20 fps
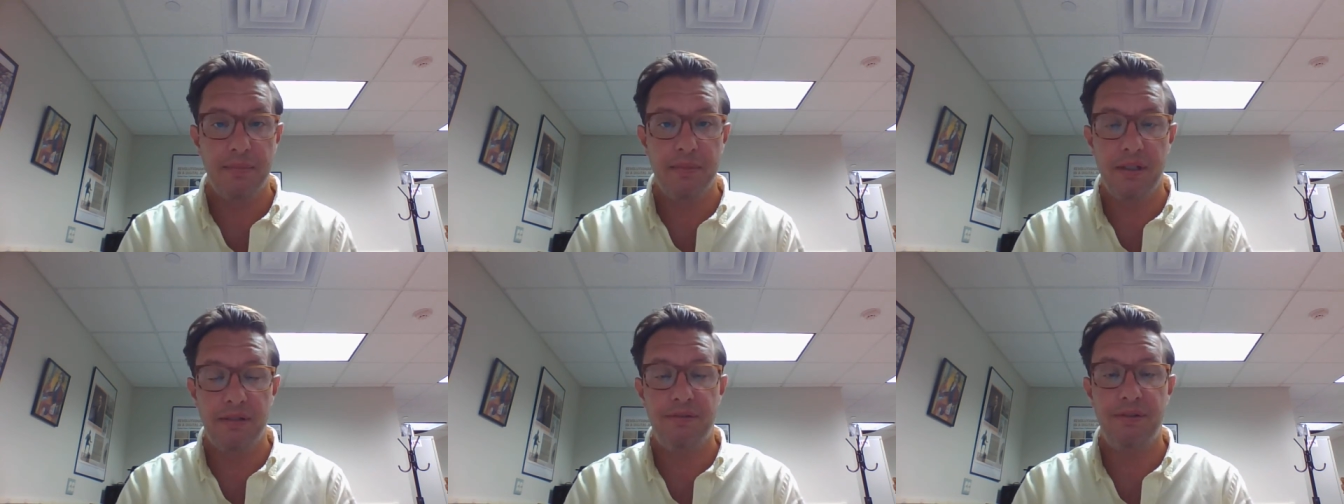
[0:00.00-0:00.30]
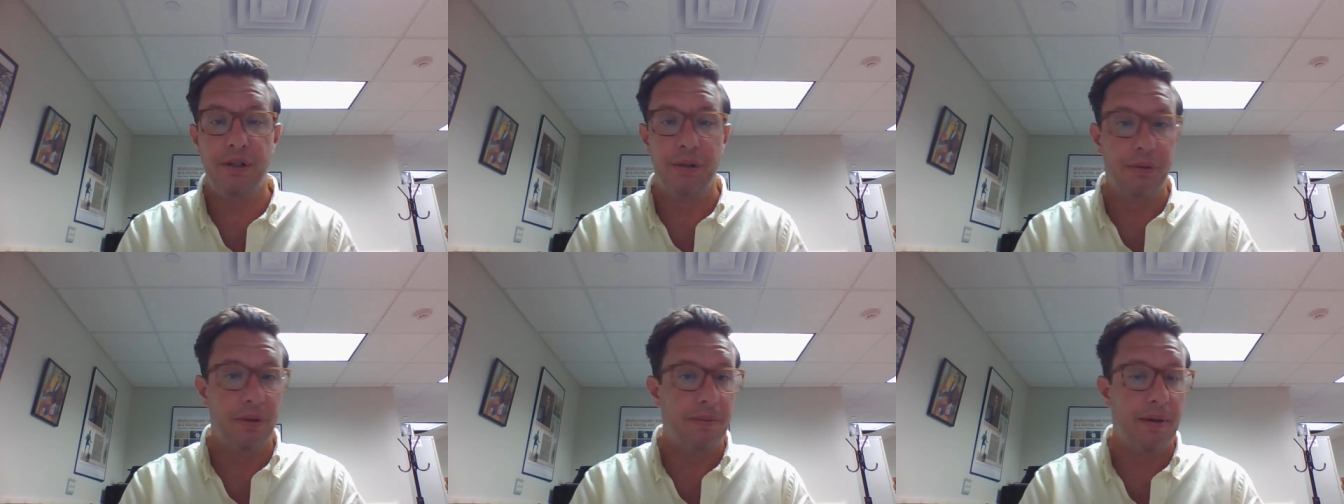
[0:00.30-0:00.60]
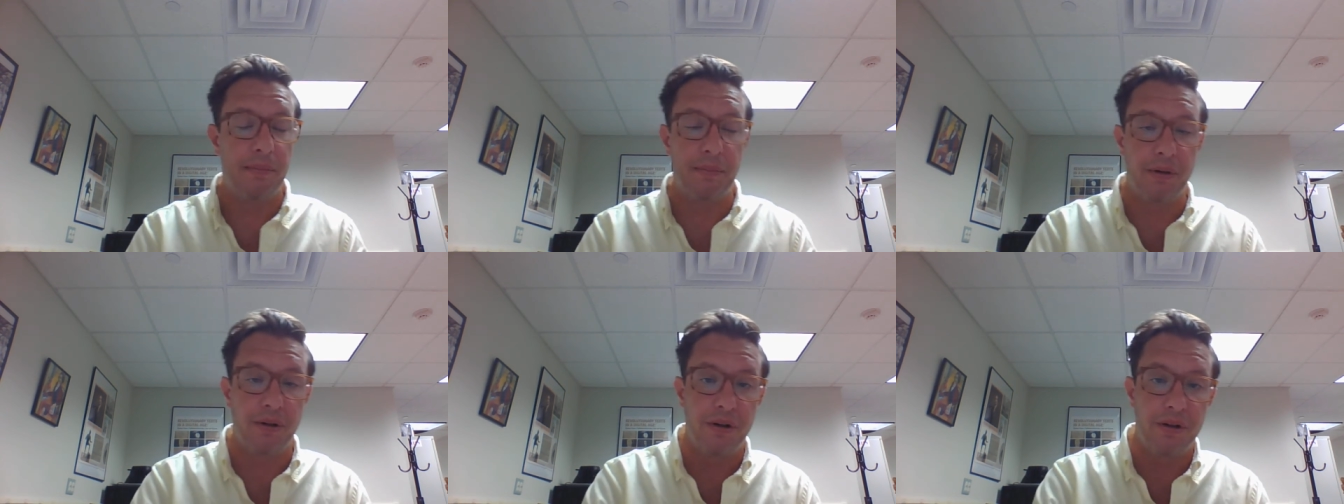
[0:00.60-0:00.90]
If you
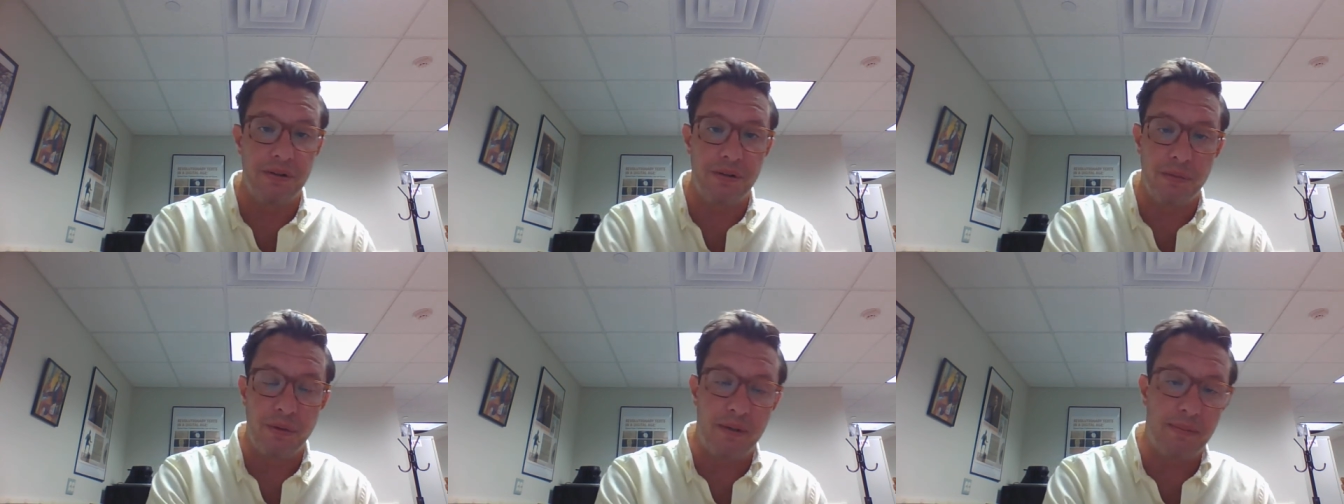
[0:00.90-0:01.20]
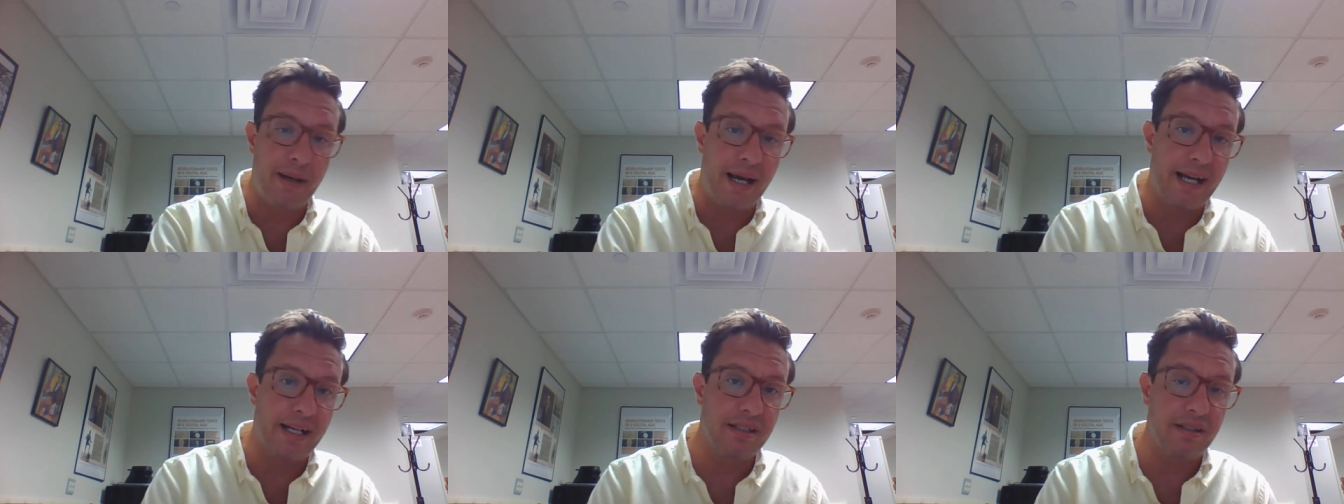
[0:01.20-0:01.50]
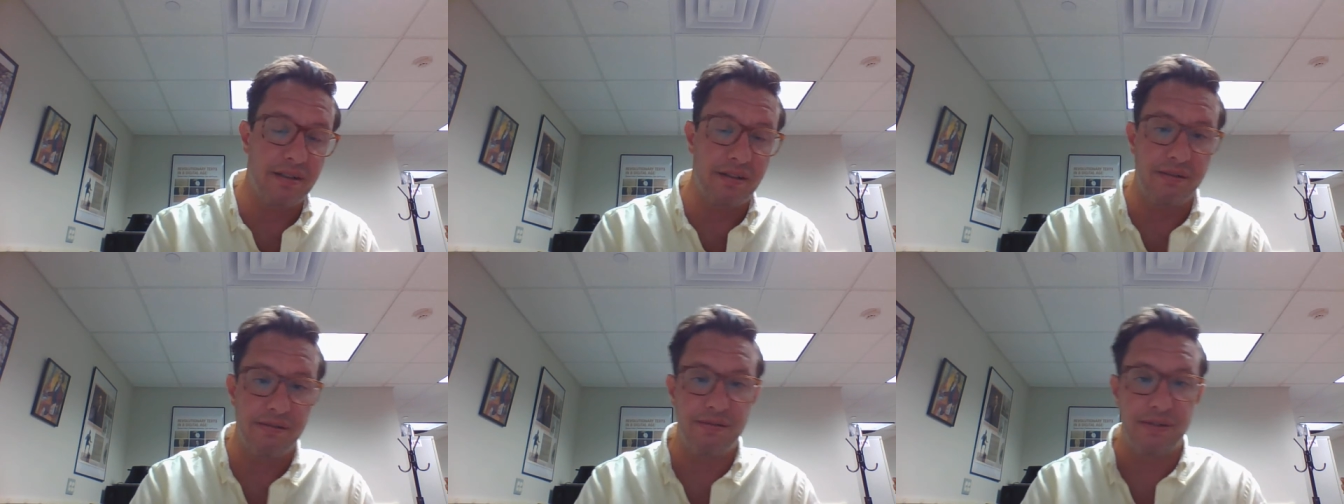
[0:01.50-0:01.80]
remember all the way back
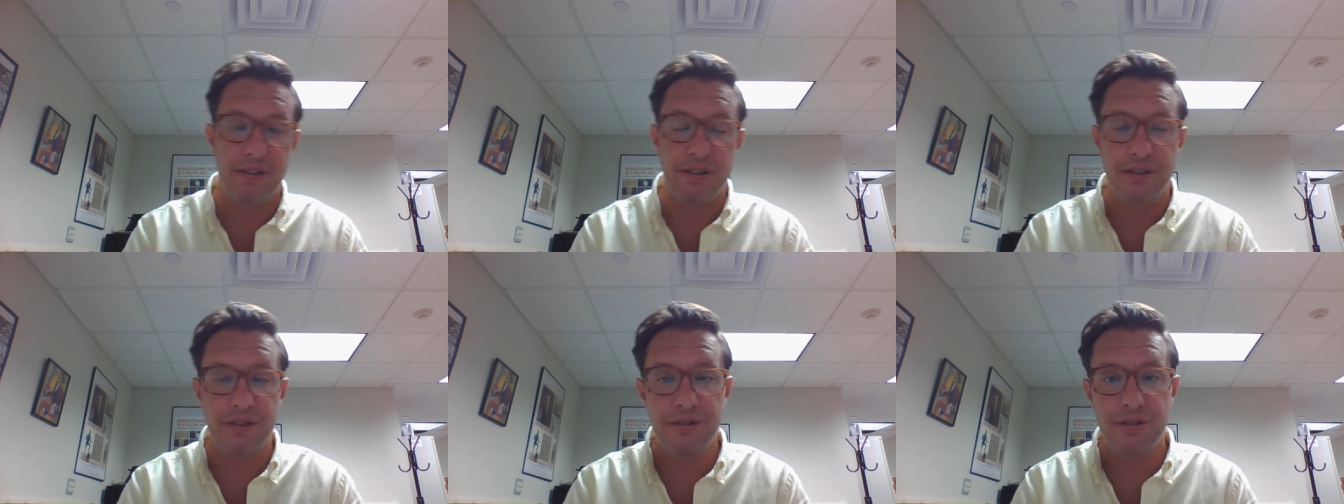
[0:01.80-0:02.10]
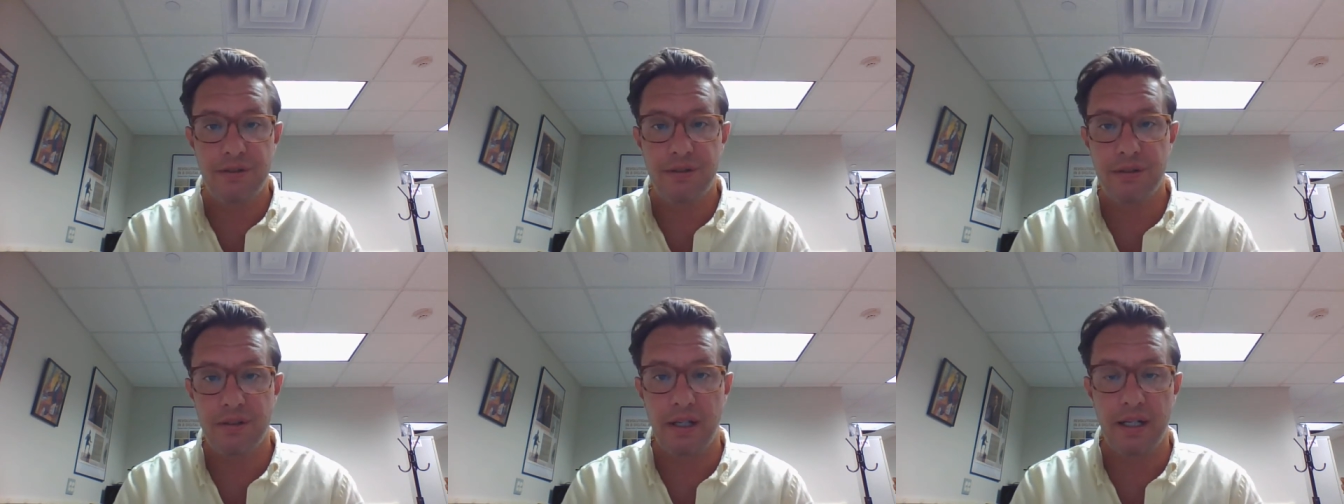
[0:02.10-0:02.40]
to the first,